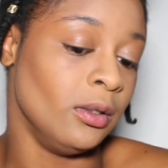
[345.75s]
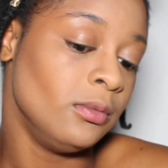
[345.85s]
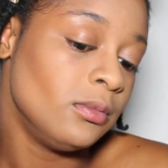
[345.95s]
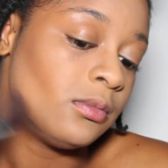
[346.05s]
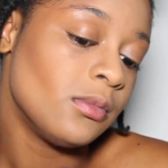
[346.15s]

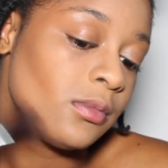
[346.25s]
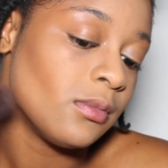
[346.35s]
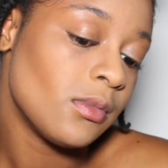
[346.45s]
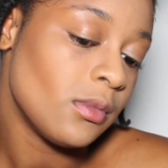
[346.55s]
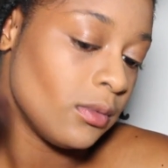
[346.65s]
Hills
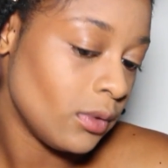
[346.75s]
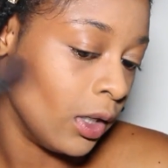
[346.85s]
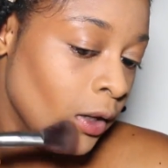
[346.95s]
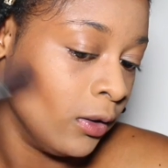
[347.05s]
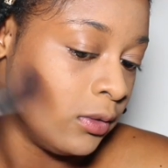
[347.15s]

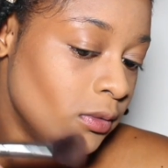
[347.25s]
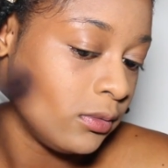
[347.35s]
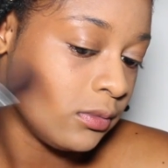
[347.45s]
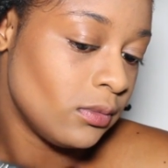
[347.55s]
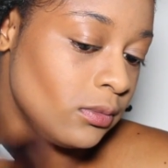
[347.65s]

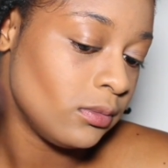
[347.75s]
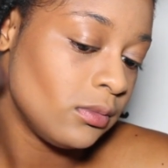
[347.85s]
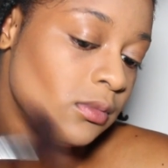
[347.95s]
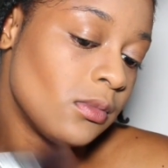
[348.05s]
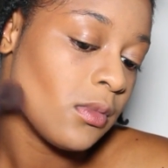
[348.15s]
contour kit
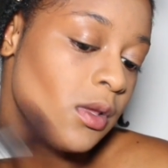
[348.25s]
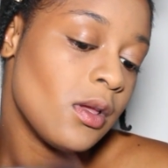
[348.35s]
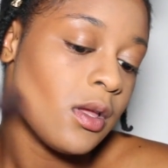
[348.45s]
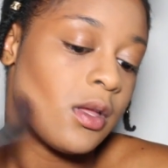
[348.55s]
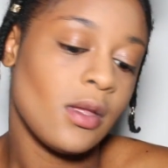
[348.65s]

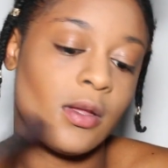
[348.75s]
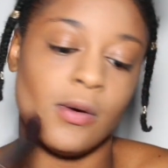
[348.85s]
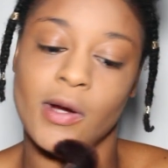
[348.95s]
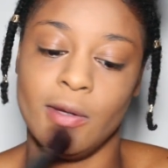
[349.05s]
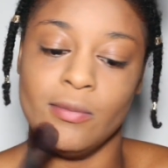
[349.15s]
in medium
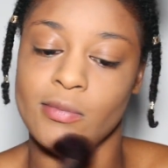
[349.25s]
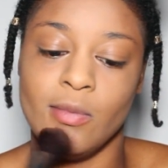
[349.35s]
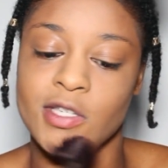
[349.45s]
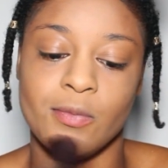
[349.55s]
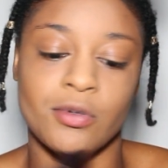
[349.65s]
to
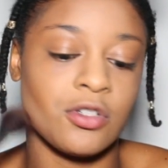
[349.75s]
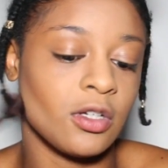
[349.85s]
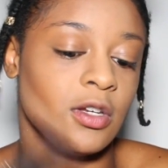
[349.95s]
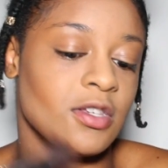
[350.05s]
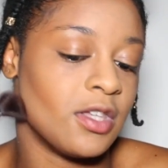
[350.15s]
tan, and
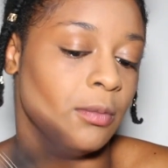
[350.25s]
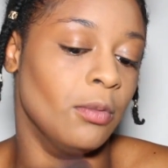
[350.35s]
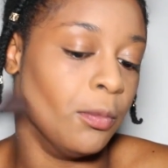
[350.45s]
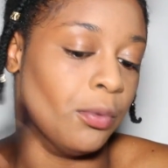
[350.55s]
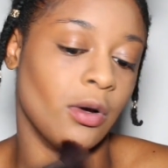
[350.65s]
I'll be using
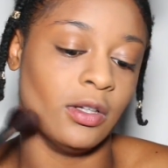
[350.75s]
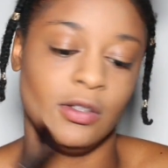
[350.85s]
that shade